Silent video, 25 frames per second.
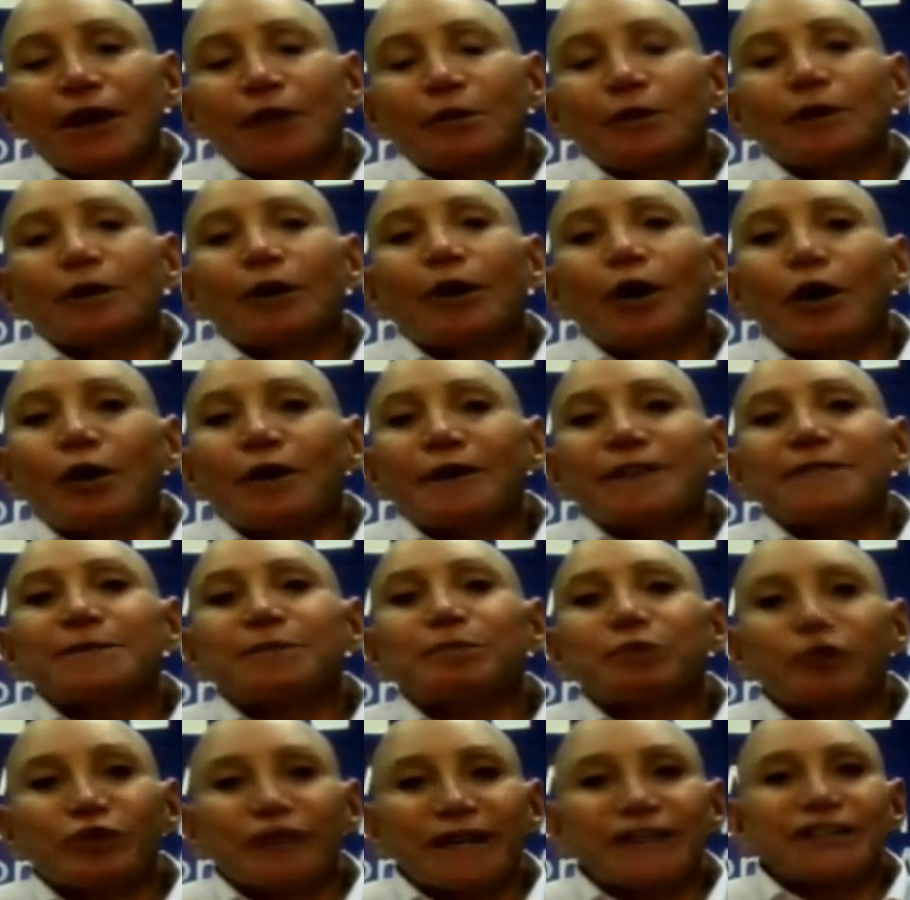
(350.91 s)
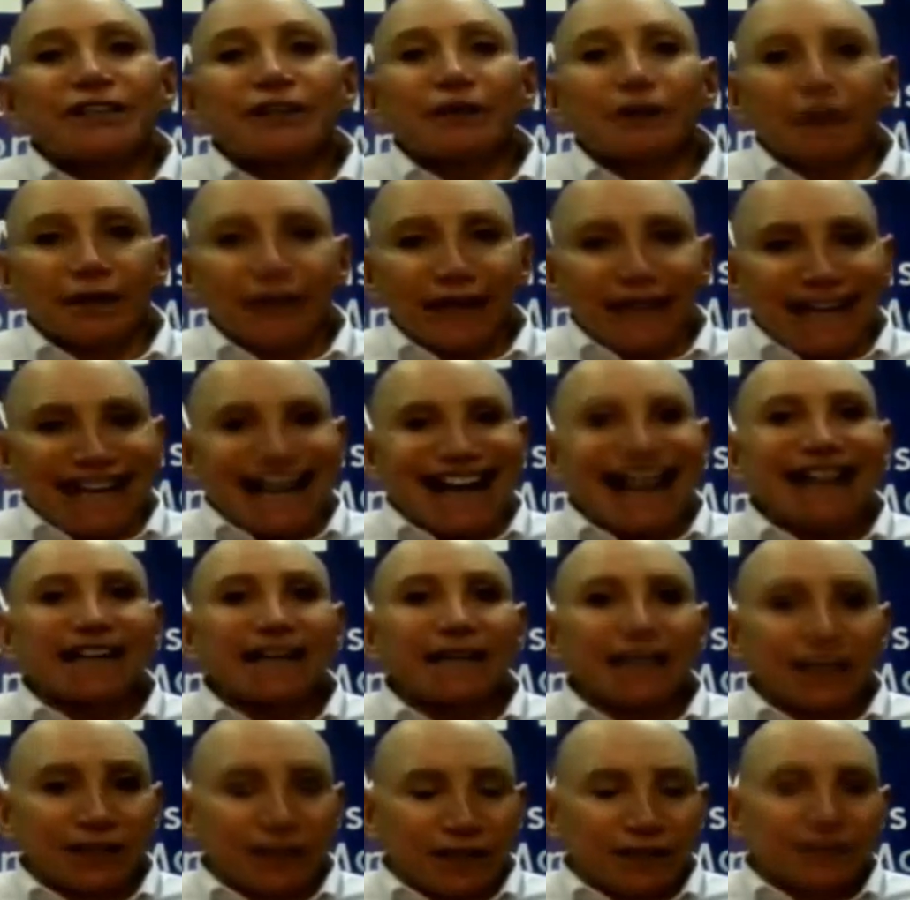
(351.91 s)
we're always bridging or
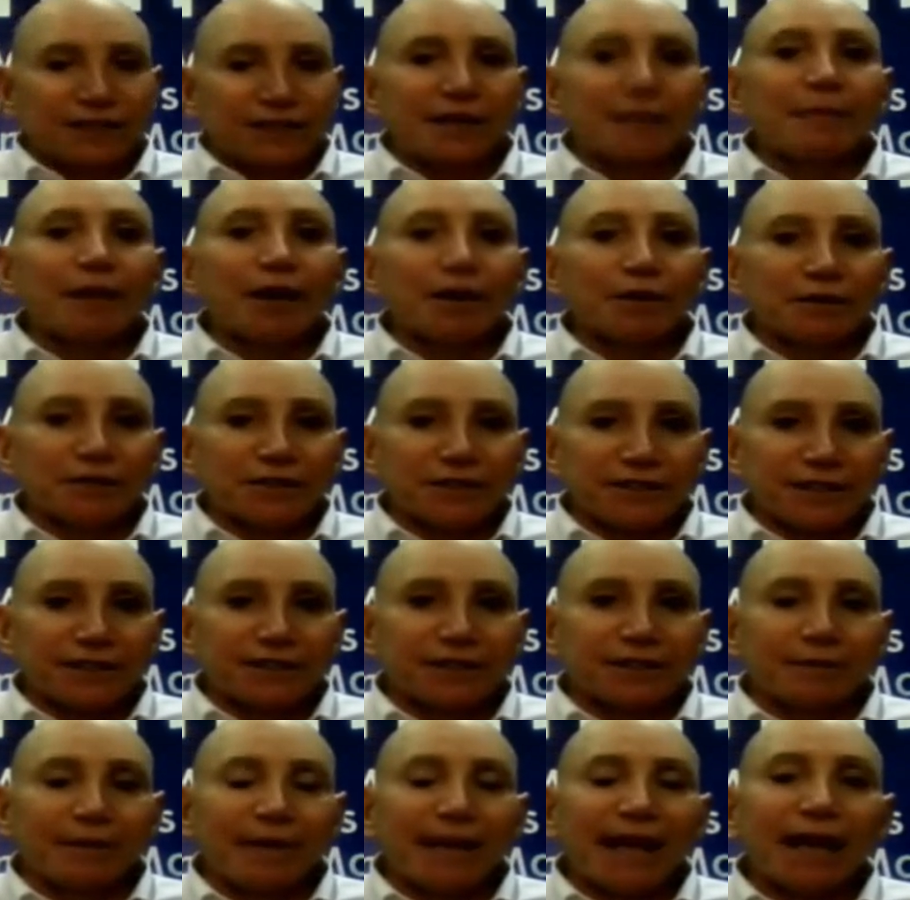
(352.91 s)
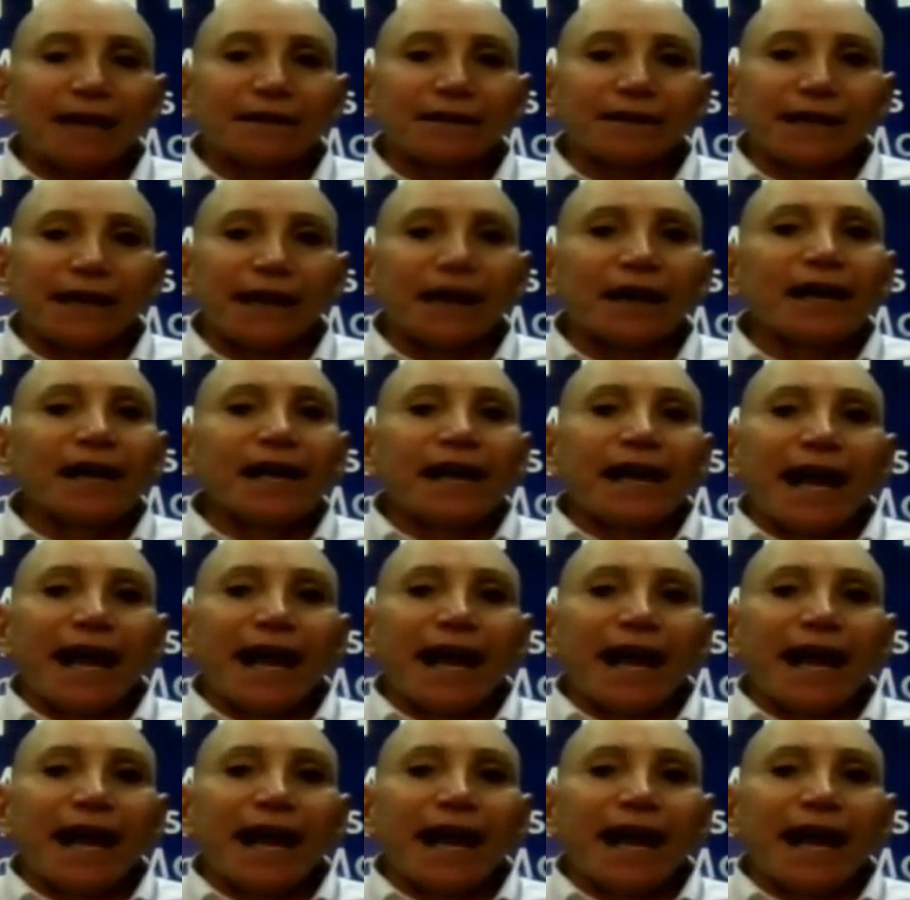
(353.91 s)
connecting to some other system out there.